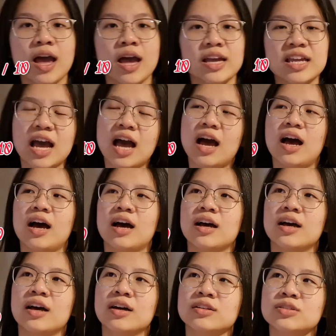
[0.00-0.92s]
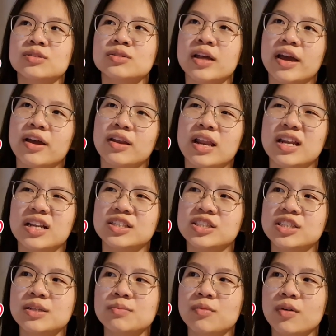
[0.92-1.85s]
yeah. So the
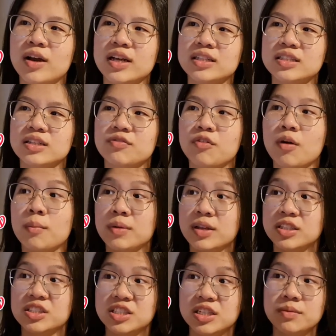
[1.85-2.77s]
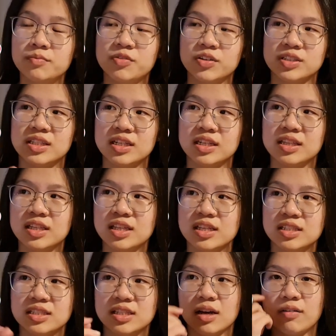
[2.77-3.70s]
gym wise, from the gym facility
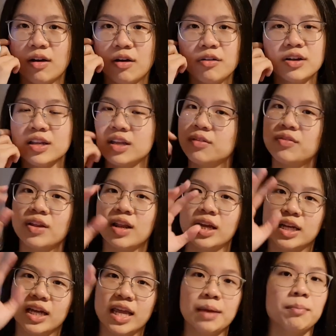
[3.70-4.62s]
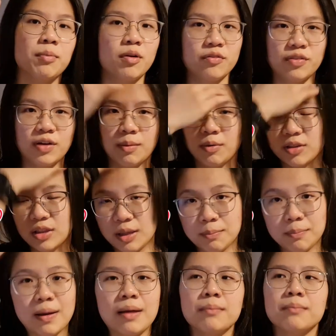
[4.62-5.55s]
itself, I already give it like an 8.5 out of 10.
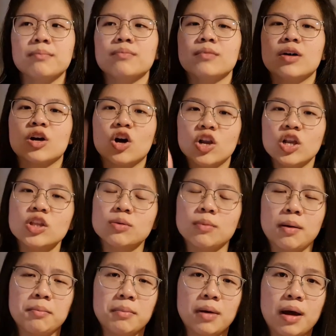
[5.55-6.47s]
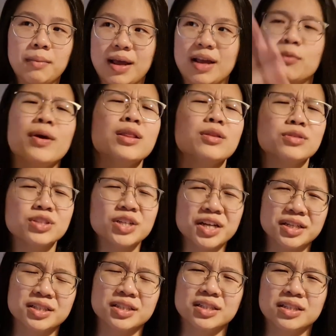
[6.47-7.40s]
But according to my mom, I went to
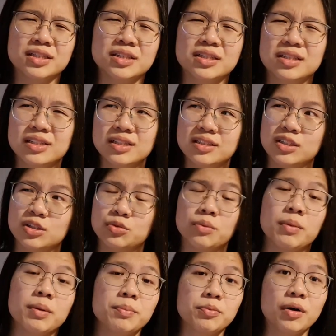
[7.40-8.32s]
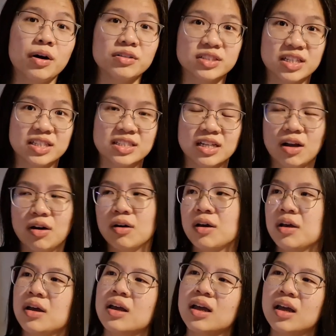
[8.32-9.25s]
check the swimming pool out just now.
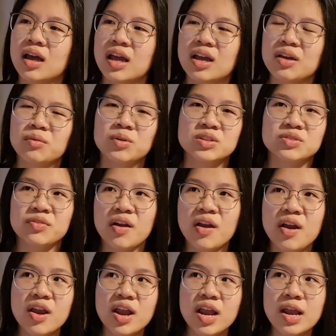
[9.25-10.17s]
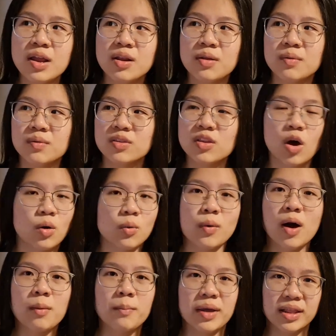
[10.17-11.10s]
It was very not
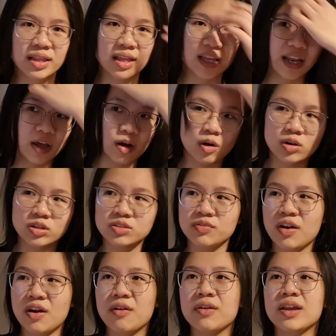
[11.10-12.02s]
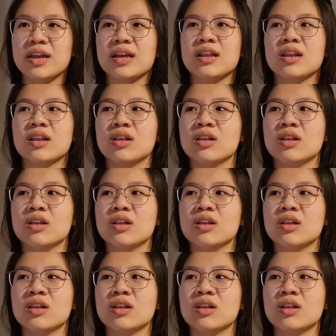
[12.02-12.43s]
well maintained. It was very